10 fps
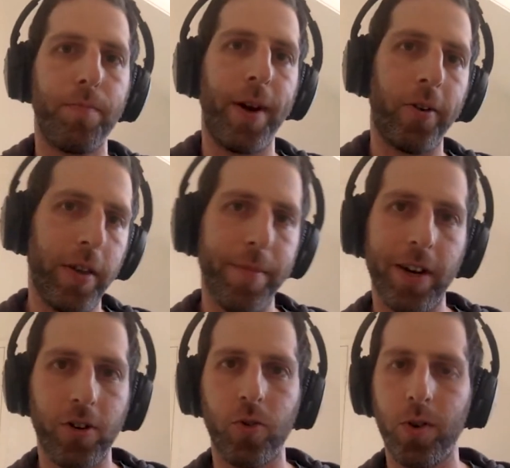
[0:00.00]
barely been
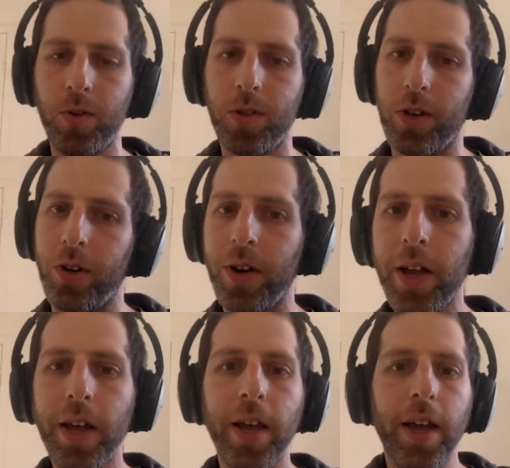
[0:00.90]
introduced to.
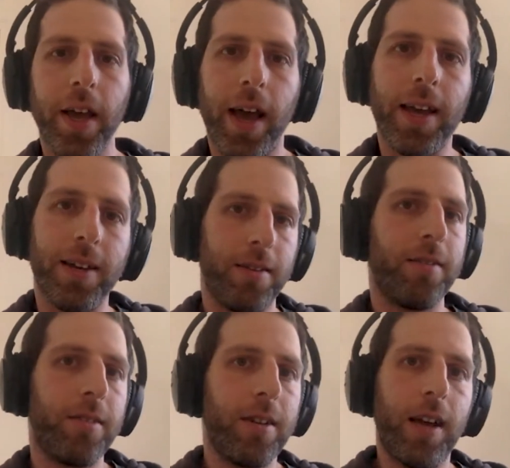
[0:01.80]
And
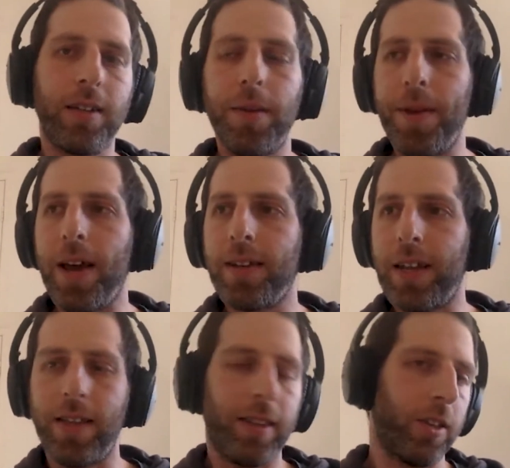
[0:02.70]
to be honest, I
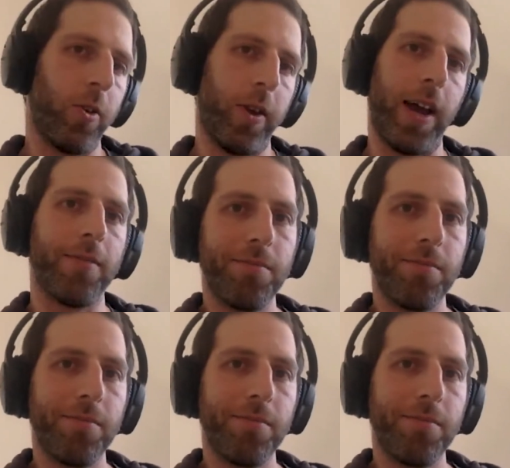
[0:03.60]
think that's okay.